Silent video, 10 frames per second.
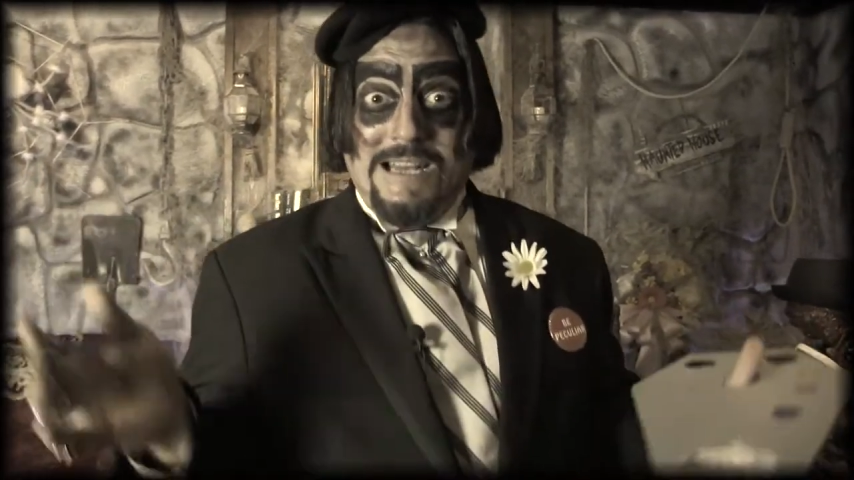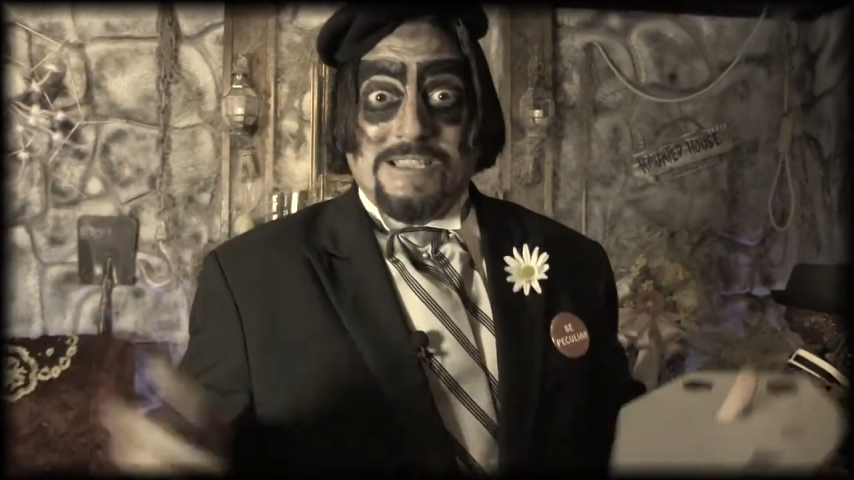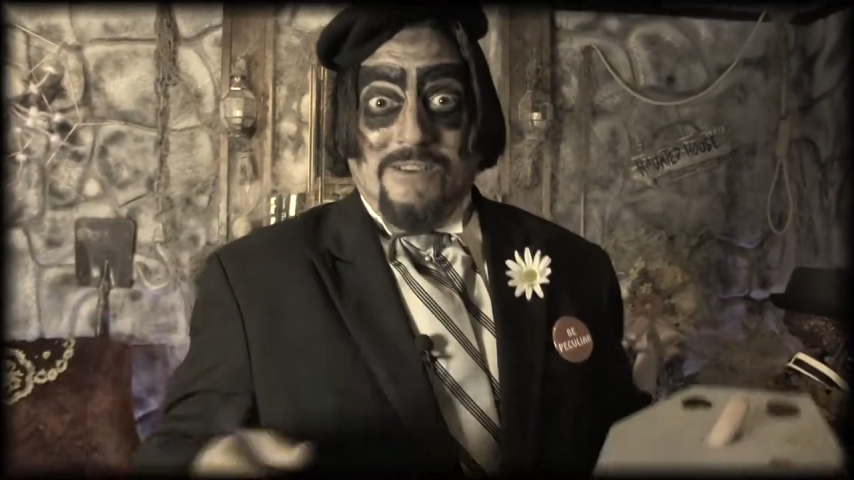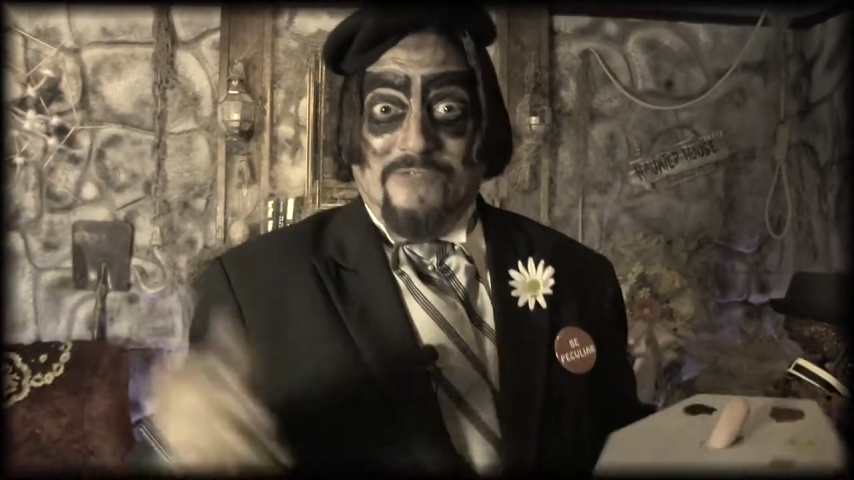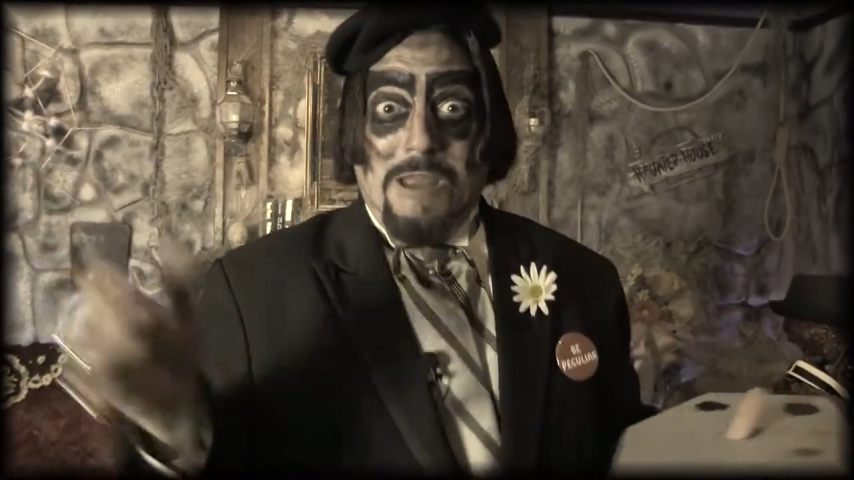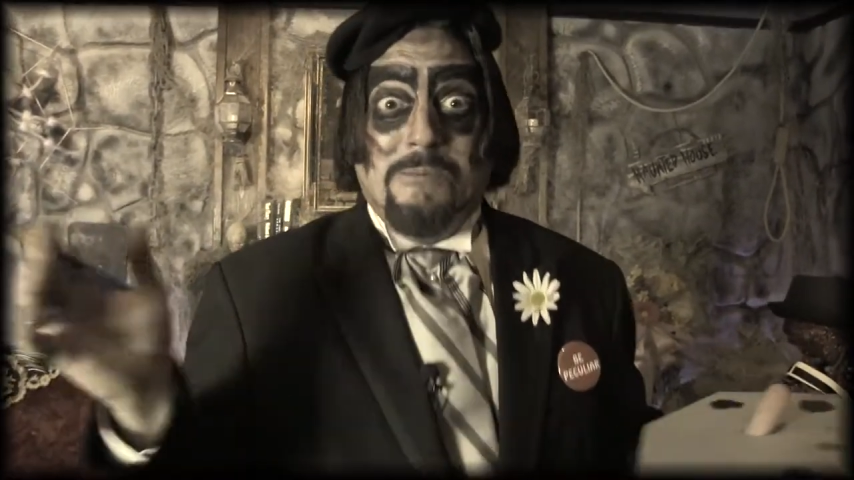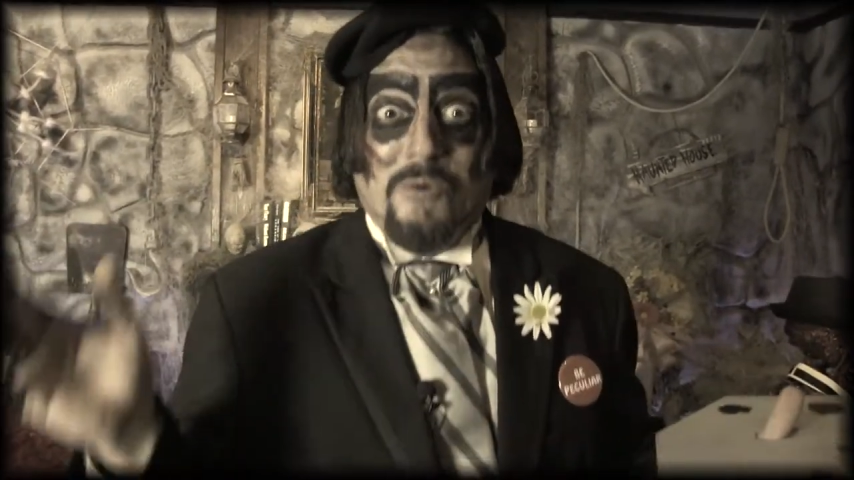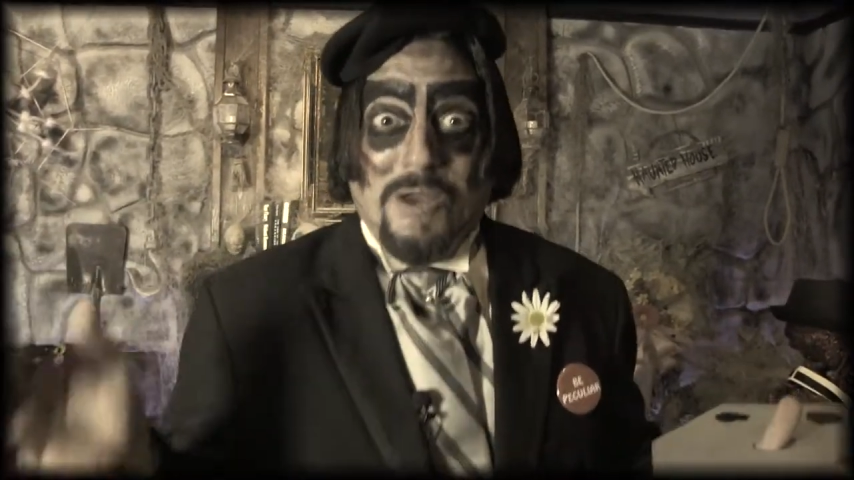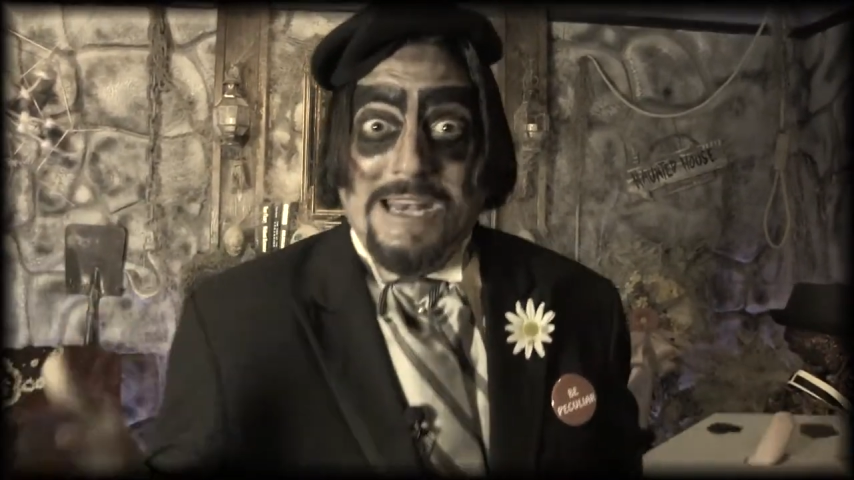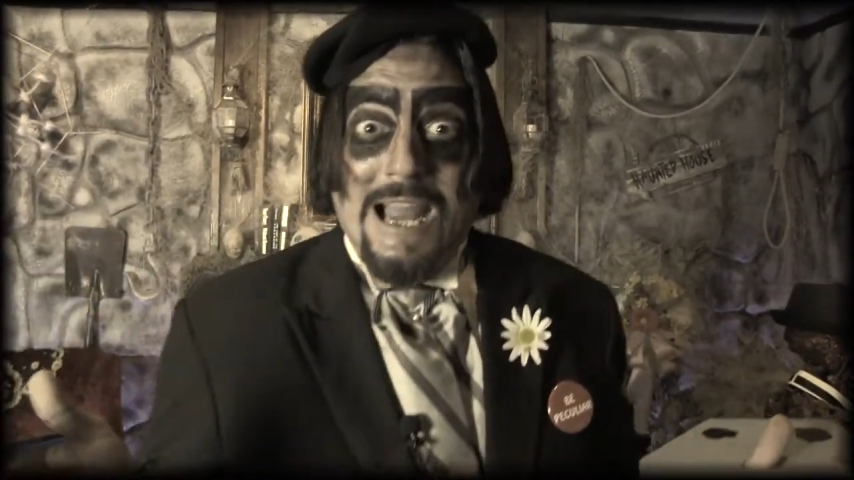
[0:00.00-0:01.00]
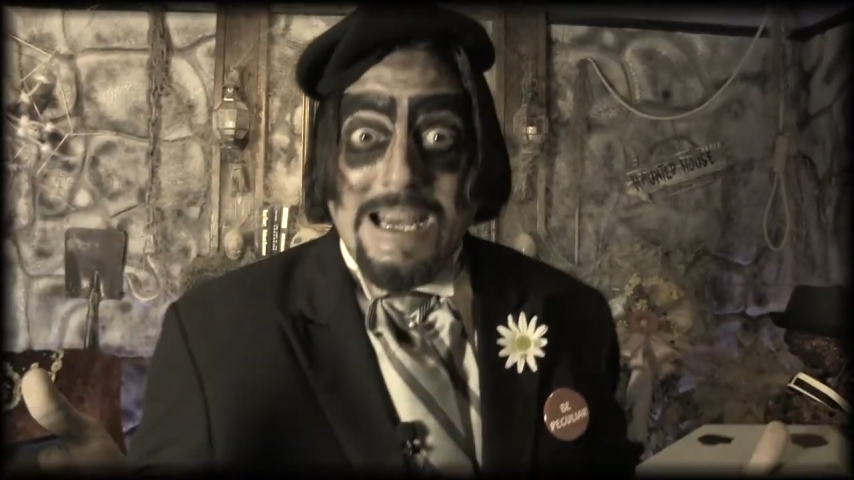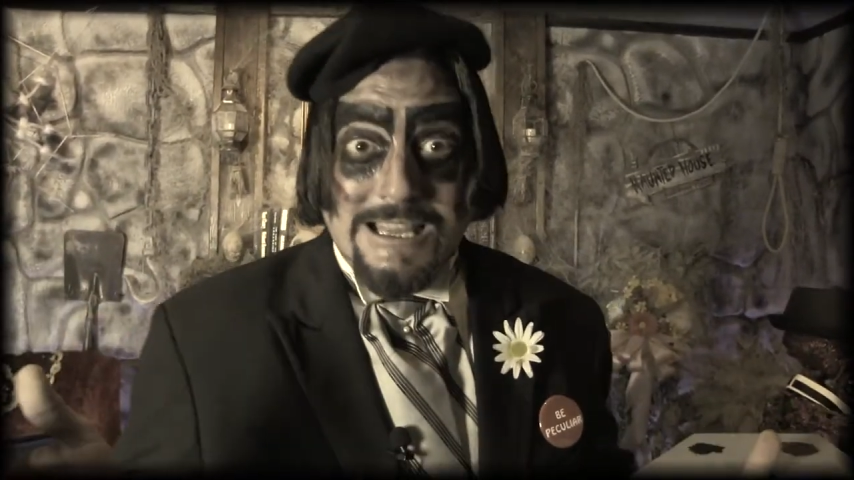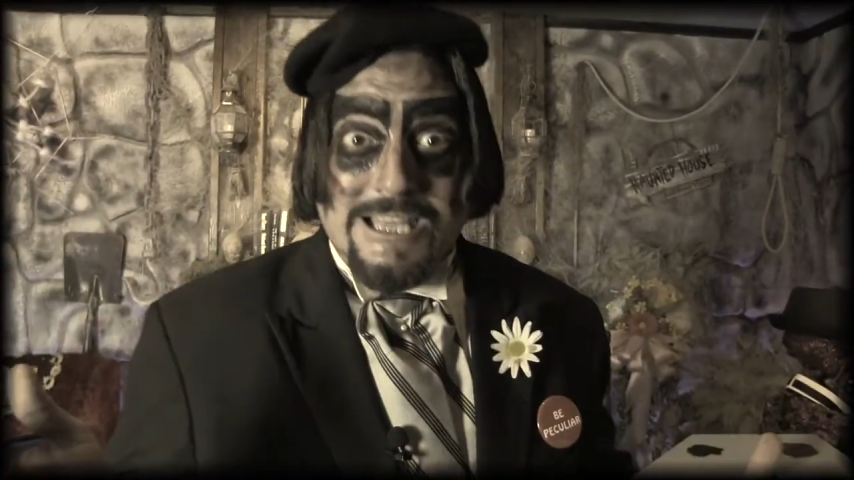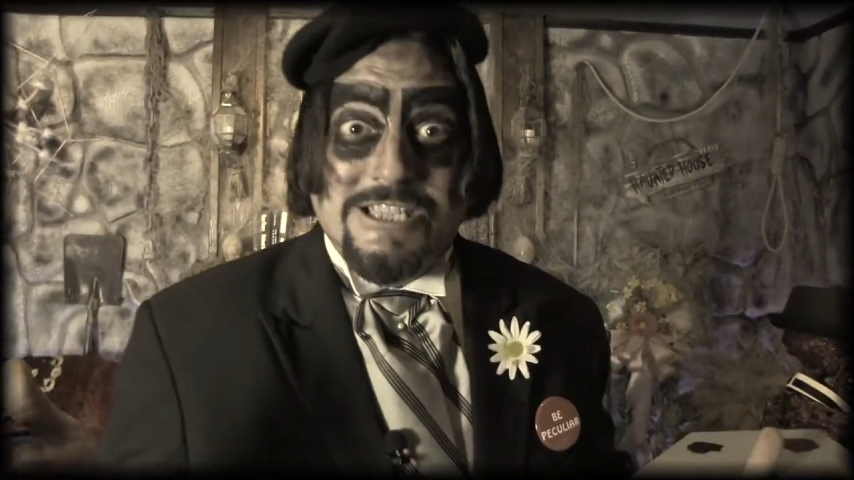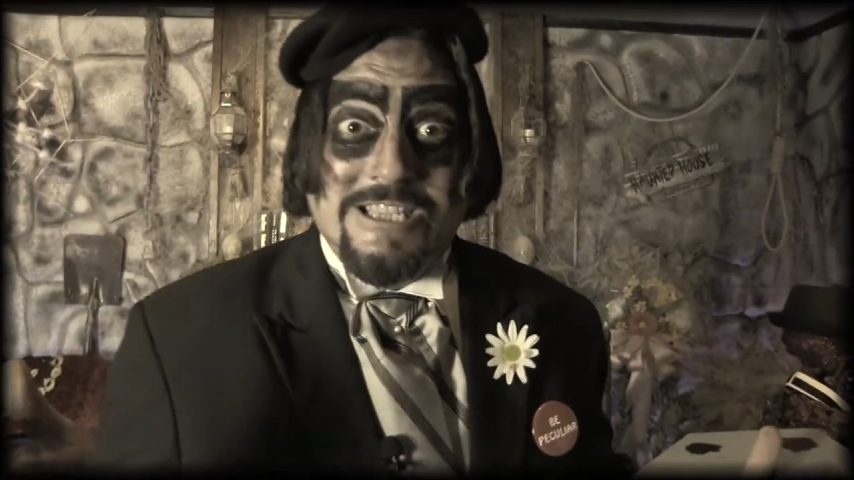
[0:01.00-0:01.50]
is on February 9th
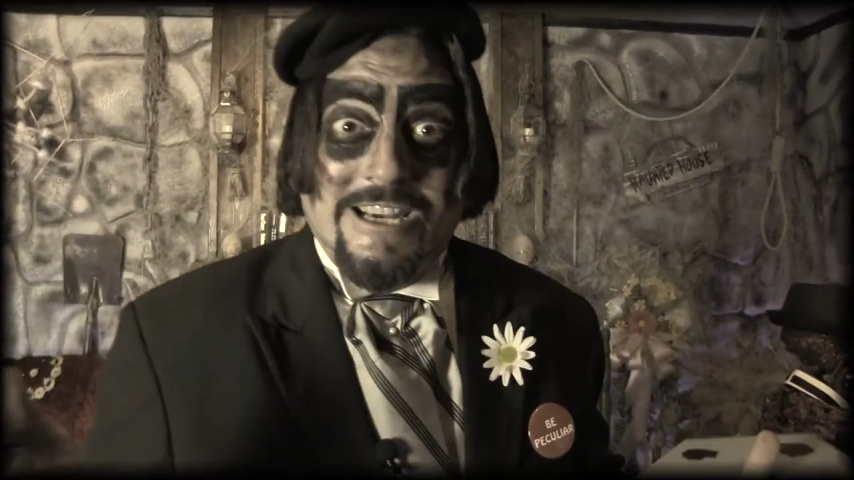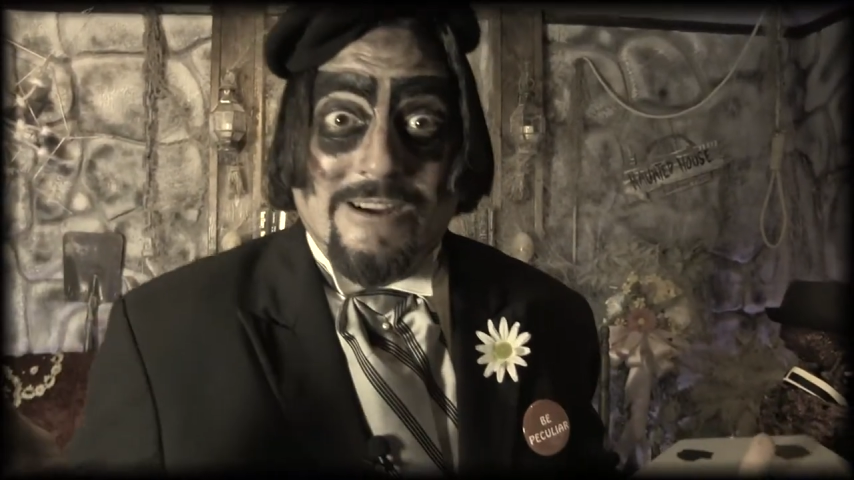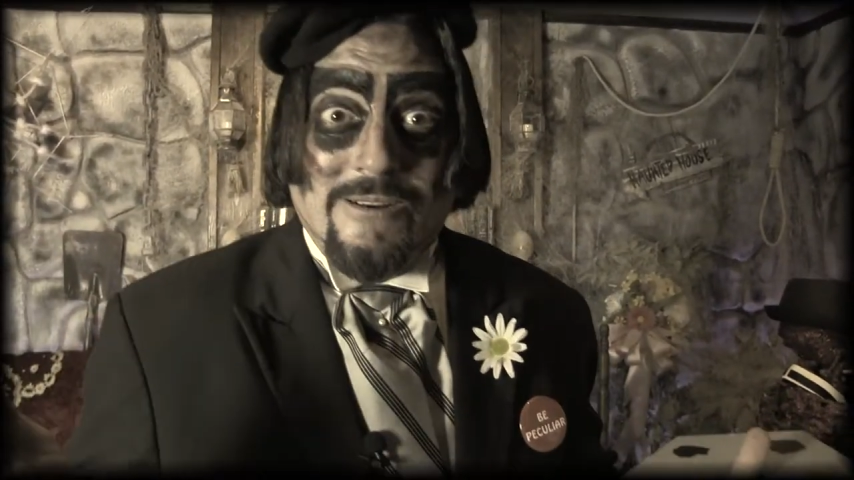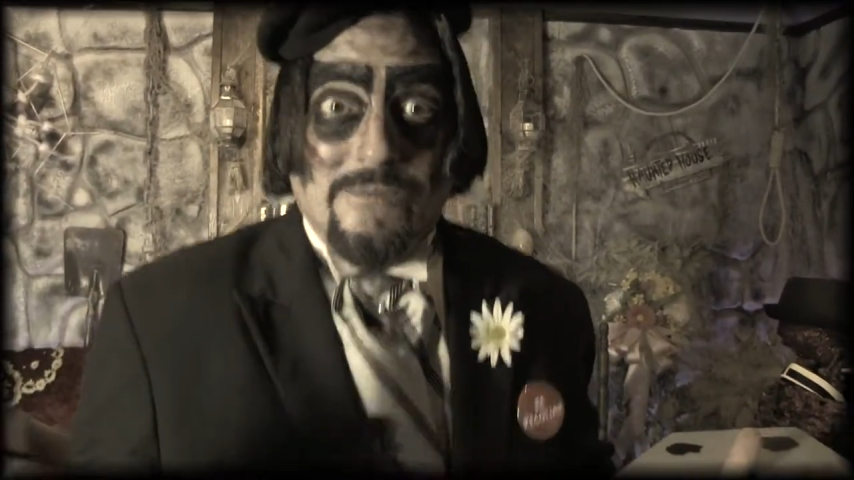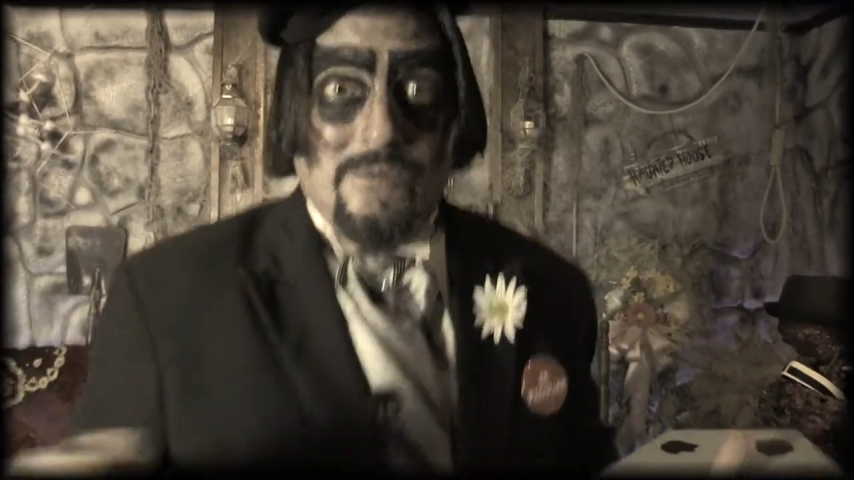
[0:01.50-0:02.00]
this year.